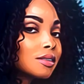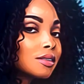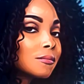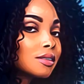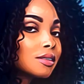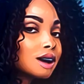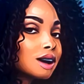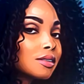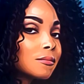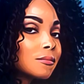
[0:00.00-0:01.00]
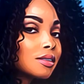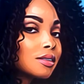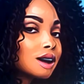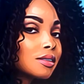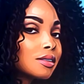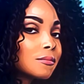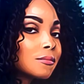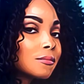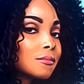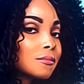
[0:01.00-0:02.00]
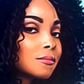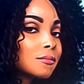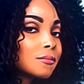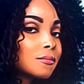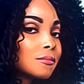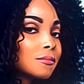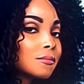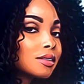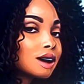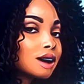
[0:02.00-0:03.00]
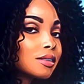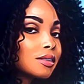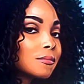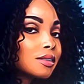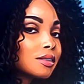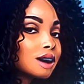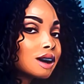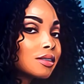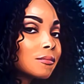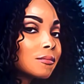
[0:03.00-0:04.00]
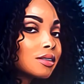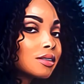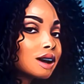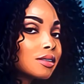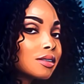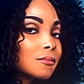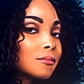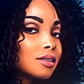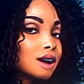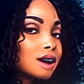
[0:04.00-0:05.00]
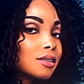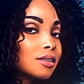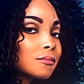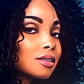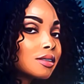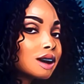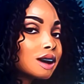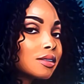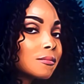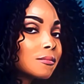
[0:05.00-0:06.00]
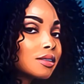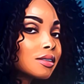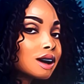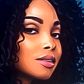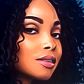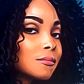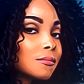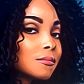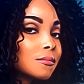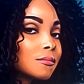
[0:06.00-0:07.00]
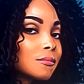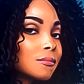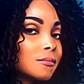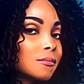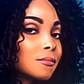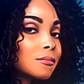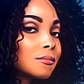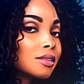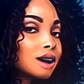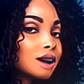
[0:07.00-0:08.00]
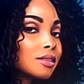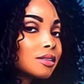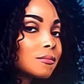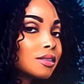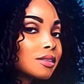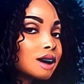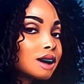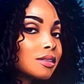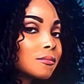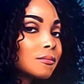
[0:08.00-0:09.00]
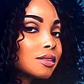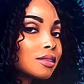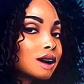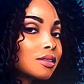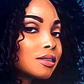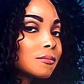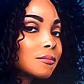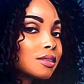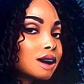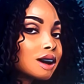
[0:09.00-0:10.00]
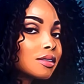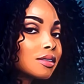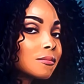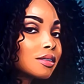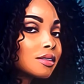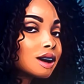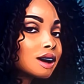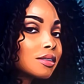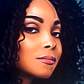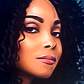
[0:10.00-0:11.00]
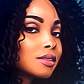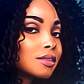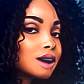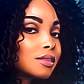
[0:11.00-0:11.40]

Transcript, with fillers: So she was like, you know, being vulnerable is dangerous because it shows everything and people can just play you however. Now, I have to agree with her with that because I've been in spaces where I